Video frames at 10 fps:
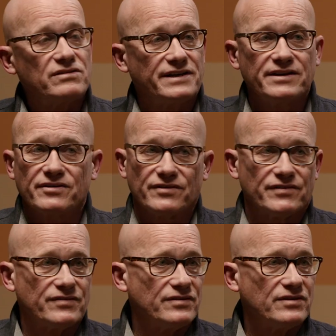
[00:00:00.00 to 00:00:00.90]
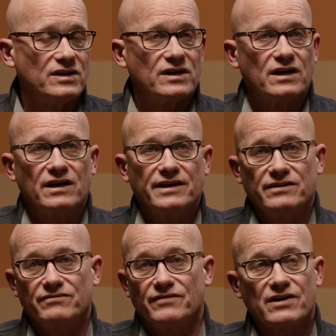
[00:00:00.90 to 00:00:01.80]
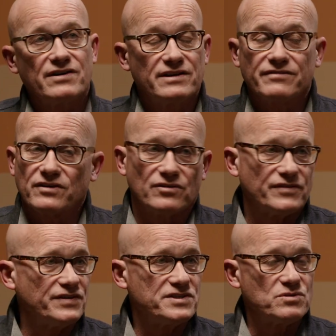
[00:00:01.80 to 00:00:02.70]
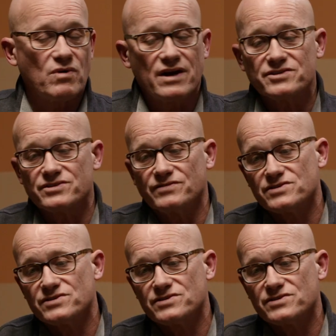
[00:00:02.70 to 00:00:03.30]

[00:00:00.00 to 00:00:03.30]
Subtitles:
leaders in very difficult situations.